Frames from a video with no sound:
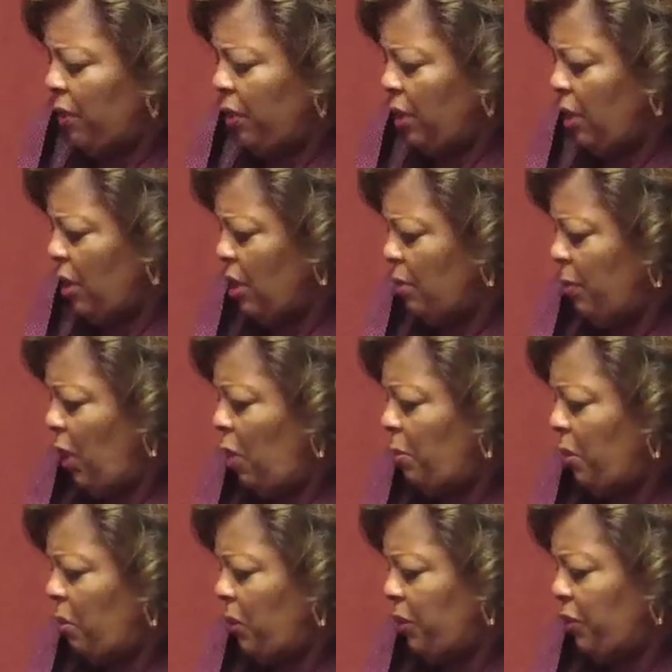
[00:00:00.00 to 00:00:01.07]
the
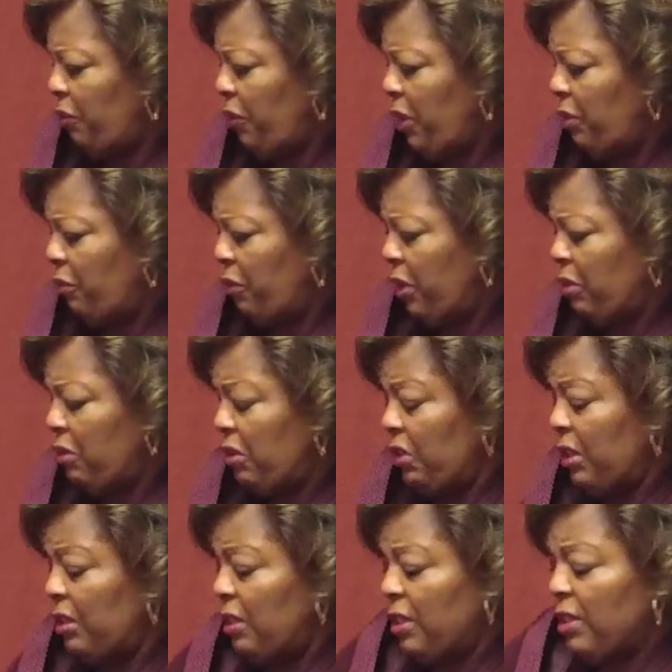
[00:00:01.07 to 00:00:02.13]
helping with the rental
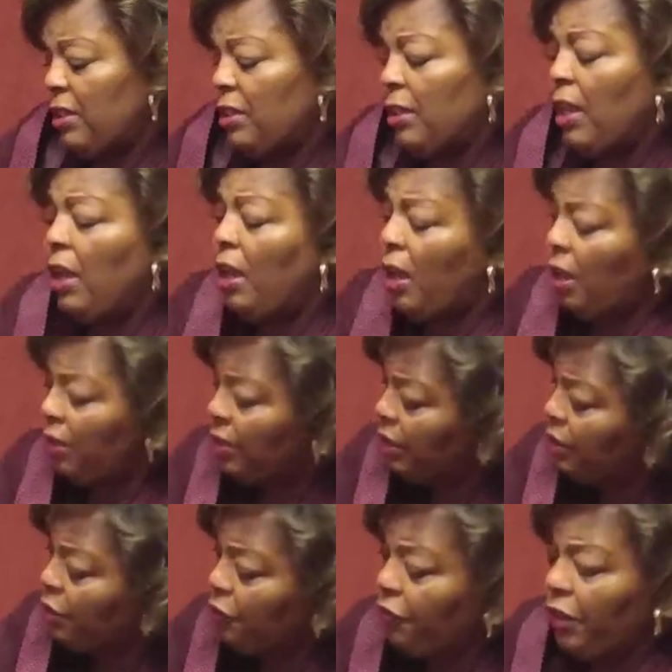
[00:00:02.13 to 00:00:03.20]
assistance is
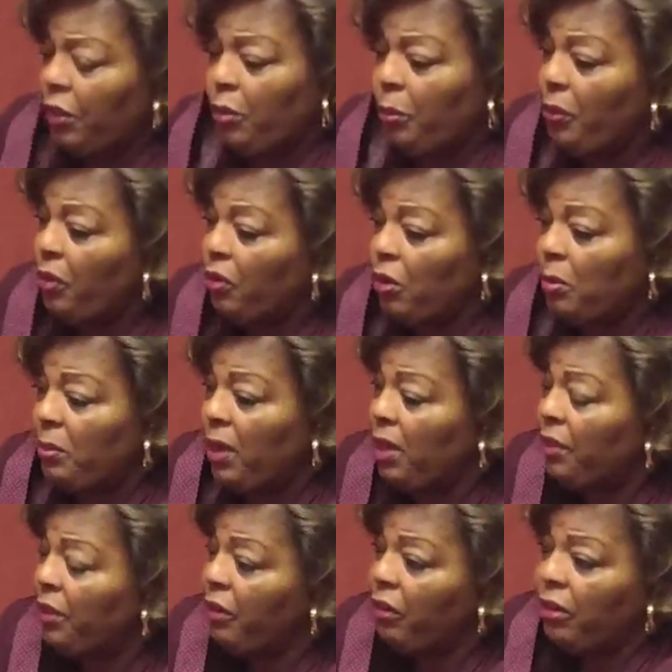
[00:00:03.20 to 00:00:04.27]
it's a federal program,
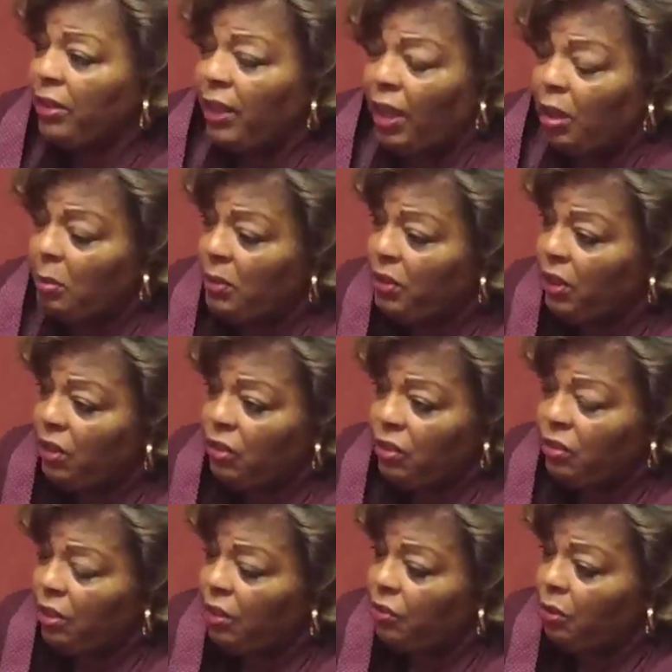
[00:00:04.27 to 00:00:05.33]
and there are documentations
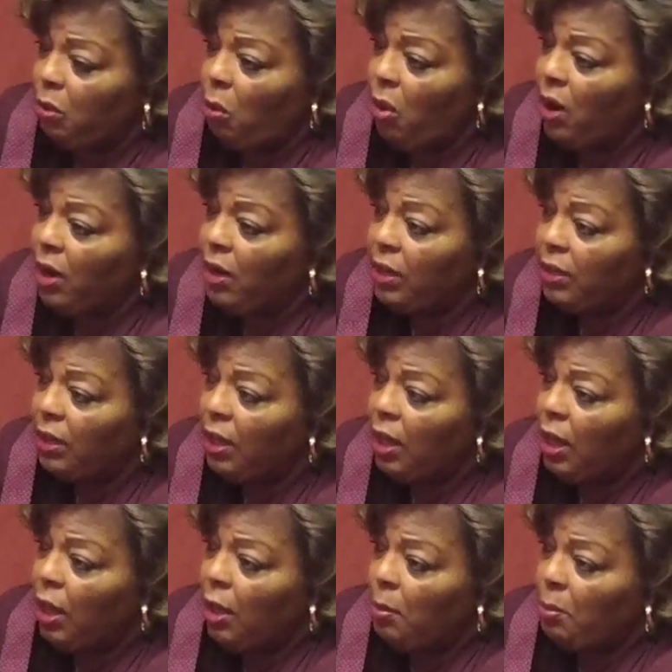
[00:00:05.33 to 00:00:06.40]
that's required.
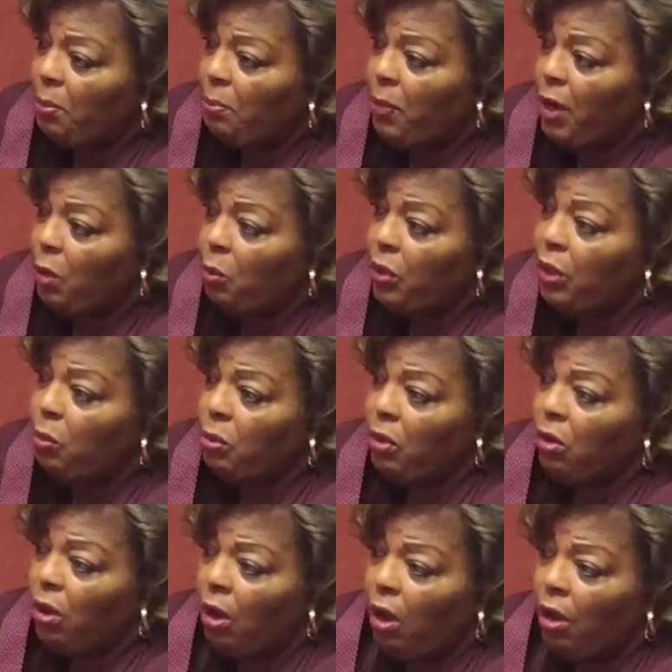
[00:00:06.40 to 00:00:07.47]
But we
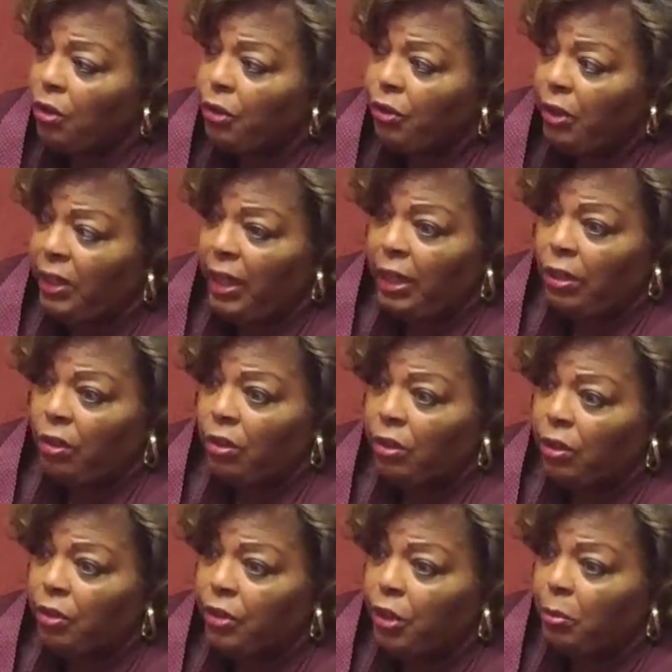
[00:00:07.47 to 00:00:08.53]
will call your landlord
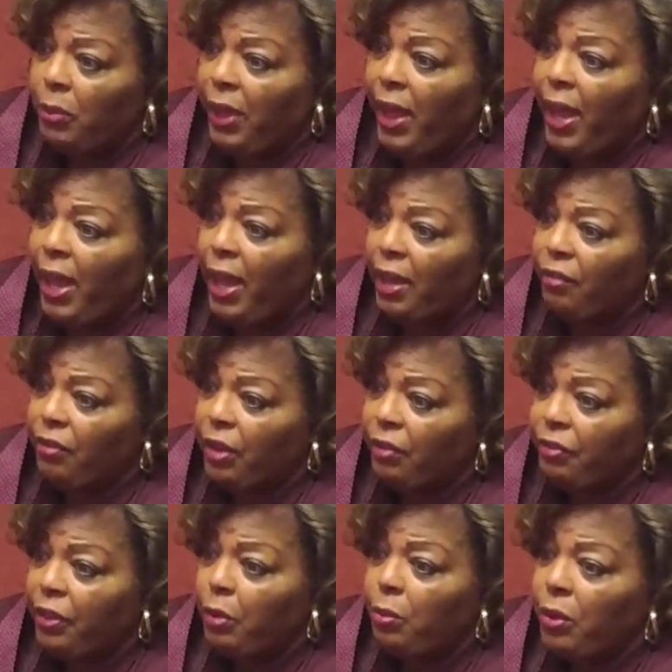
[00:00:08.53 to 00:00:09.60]
on your behalf.
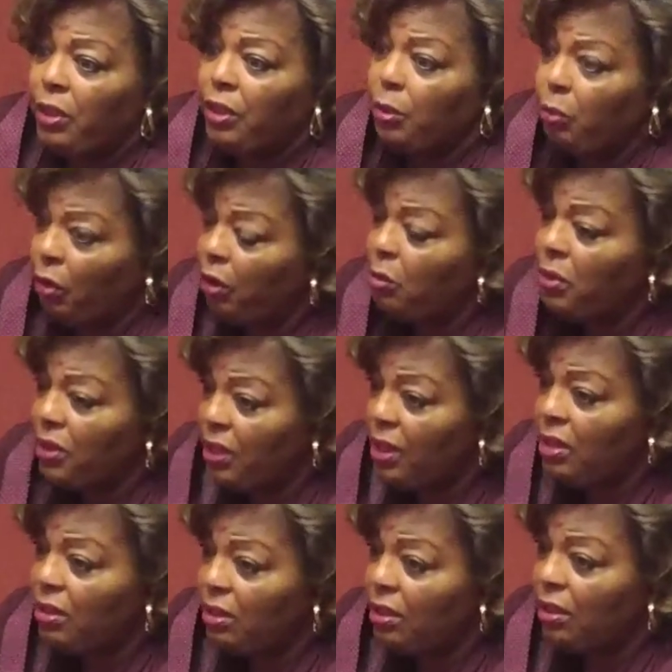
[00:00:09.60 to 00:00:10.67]
If they're willing to work with
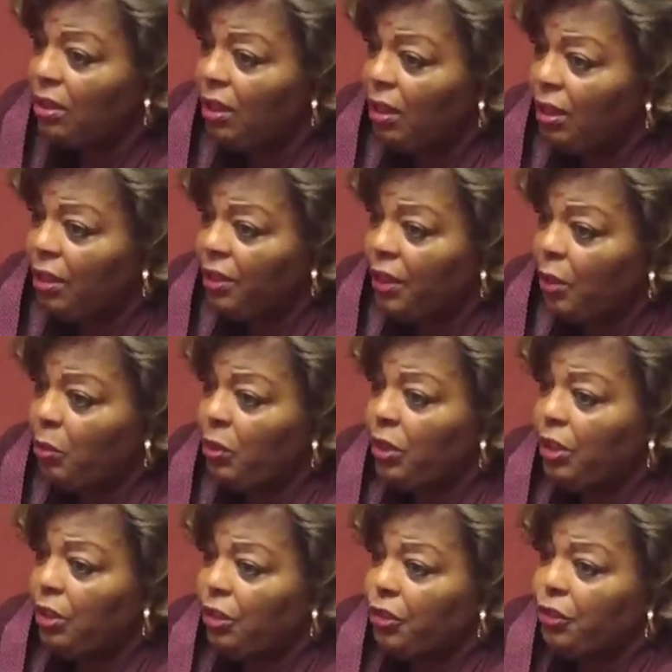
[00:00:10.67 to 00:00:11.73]
us, then we
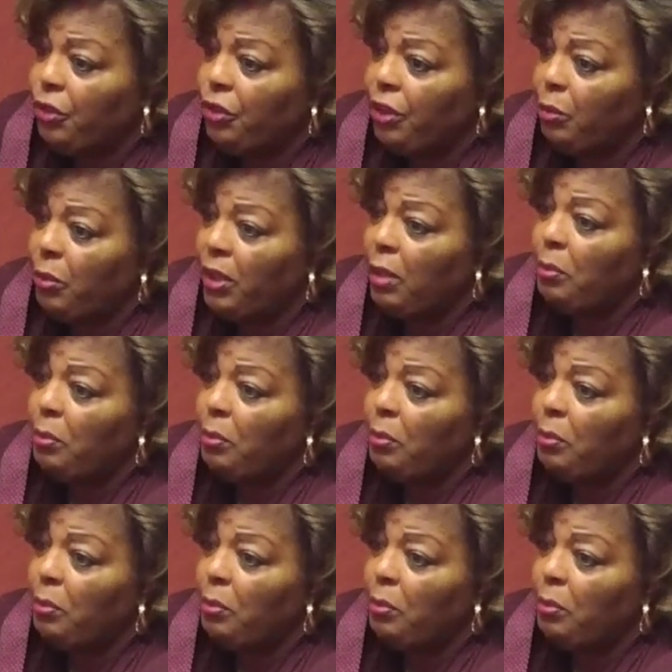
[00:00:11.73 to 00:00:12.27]
can ensure that we can